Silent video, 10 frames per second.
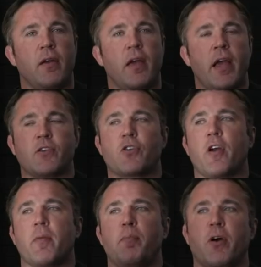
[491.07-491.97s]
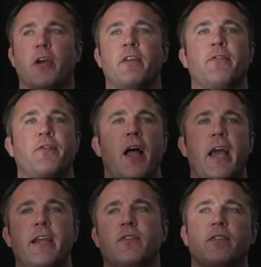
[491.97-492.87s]
and started booking
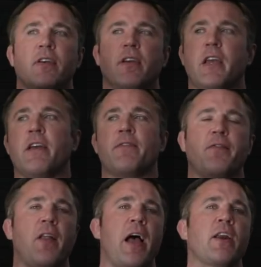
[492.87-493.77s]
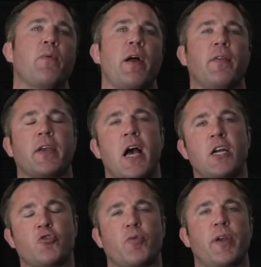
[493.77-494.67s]
flights and flying around the
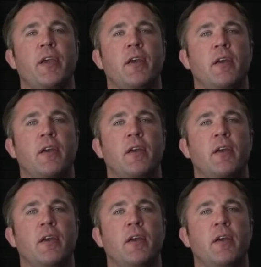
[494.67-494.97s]
country